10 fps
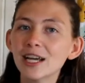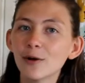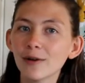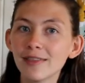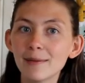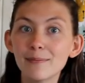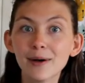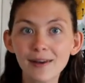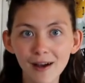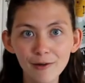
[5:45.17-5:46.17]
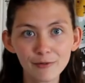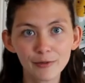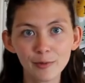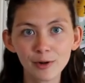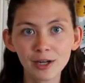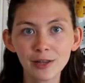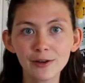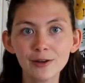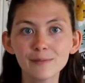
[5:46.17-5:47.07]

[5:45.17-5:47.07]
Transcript: where they bud off from one another,